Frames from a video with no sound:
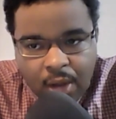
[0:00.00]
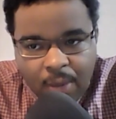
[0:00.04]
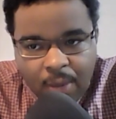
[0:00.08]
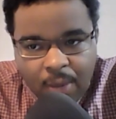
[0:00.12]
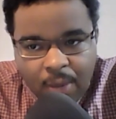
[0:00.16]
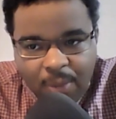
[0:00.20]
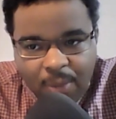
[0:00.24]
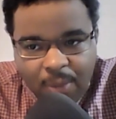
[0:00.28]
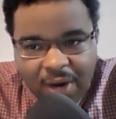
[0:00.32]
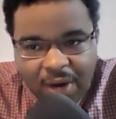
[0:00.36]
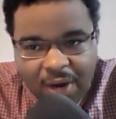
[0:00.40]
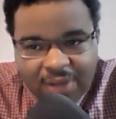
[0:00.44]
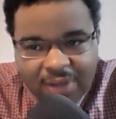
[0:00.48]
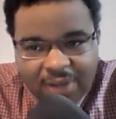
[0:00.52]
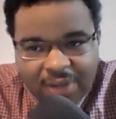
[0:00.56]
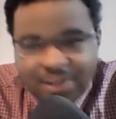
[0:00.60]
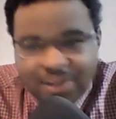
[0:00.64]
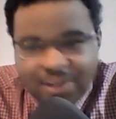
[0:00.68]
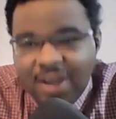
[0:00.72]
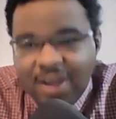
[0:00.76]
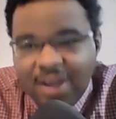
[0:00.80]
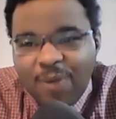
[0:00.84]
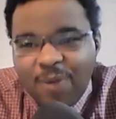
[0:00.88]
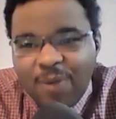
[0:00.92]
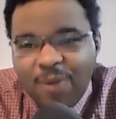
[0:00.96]
but
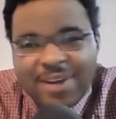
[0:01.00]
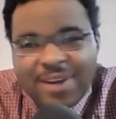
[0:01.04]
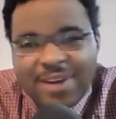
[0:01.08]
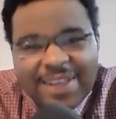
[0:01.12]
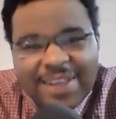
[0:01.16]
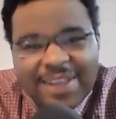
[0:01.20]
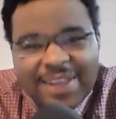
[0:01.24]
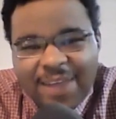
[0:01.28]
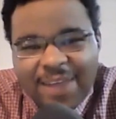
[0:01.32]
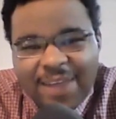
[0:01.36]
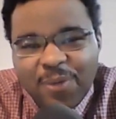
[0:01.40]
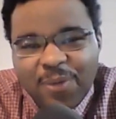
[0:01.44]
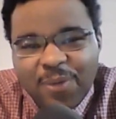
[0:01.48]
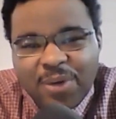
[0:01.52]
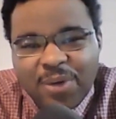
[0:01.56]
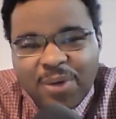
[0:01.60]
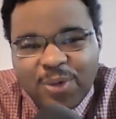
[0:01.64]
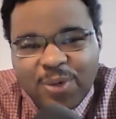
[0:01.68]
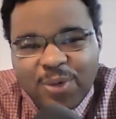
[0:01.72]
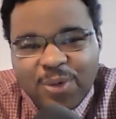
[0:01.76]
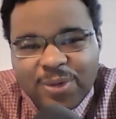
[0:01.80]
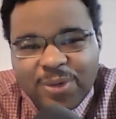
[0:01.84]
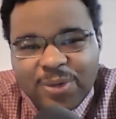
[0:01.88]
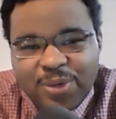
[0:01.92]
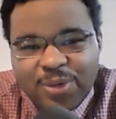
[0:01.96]
want to thank everyone
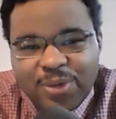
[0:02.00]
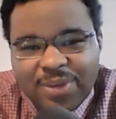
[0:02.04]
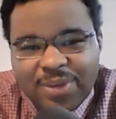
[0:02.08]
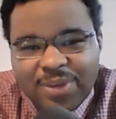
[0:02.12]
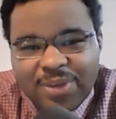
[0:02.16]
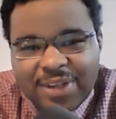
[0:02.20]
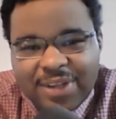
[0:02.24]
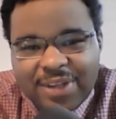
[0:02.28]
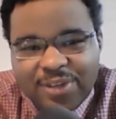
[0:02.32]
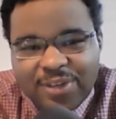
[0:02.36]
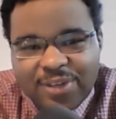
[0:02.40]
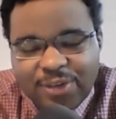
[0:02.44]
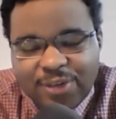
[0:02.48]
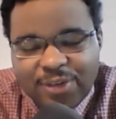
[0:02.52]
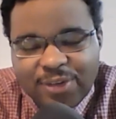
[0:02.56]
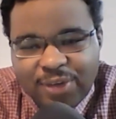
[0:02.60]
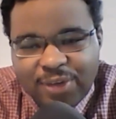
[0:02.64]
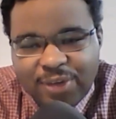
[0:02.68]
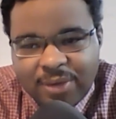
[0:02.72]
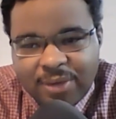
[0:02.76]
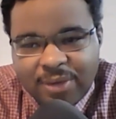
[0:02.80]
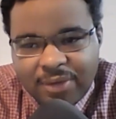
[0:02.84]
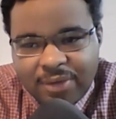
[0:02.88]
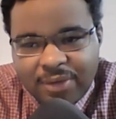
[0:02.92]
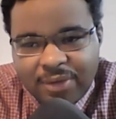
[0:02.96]
who tuned in to the
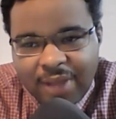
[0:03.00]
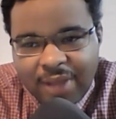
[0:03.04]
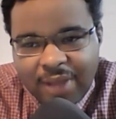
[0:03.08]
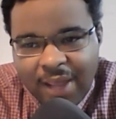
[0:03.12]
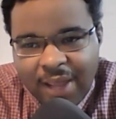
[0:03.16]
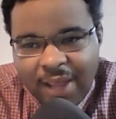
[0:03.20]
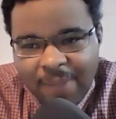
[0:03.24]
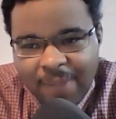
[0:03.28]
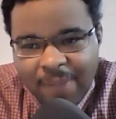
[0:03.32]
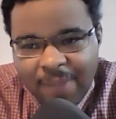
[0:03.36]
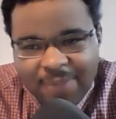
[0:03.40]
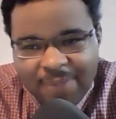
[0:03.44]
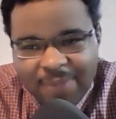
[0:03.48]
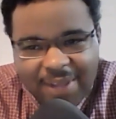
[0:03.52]
show today.